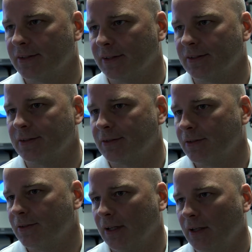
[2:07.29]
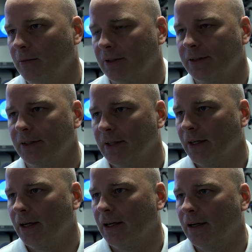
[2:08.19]
that this is his team, and
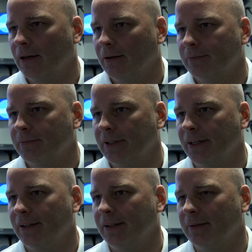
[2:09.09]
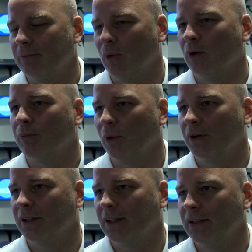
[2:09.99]
uh, he, more
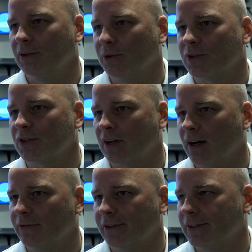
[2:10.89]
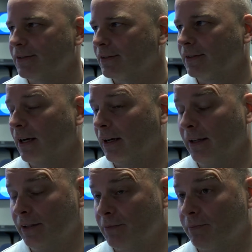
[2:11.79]
importantly, he knows his confidence. Uh,
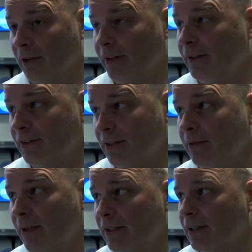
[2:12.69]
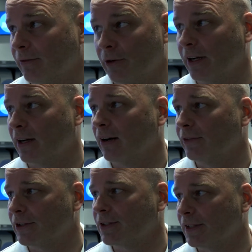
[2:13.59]
his player, his teammates have great
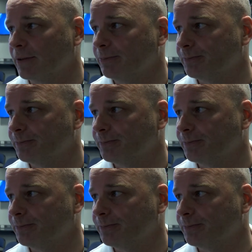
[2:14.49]
confidence in him.